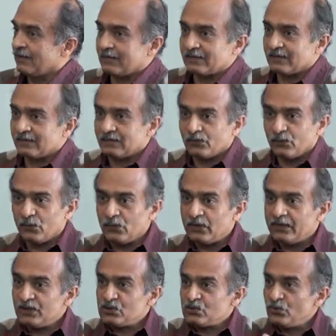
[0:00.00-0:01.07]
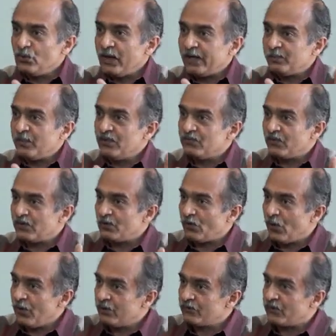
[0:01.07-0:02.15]
The whole issue had been
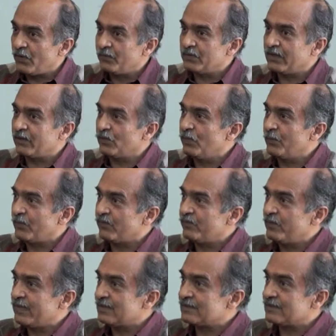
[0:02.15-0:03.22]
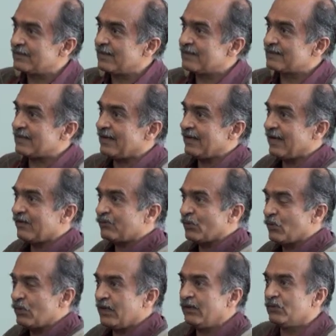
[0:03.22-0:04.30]
withdrawn from the group of ministers and left
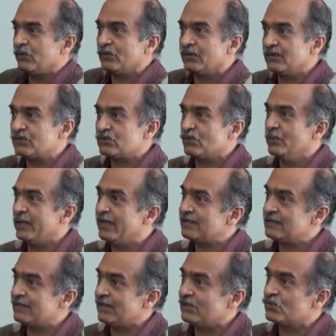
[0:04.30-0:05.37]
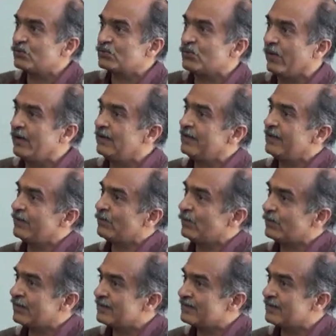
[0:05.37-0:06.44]
only to these two ministers who jointly
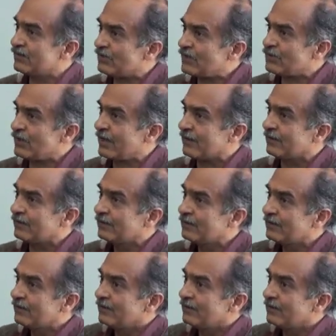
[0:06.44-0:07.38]
took this decision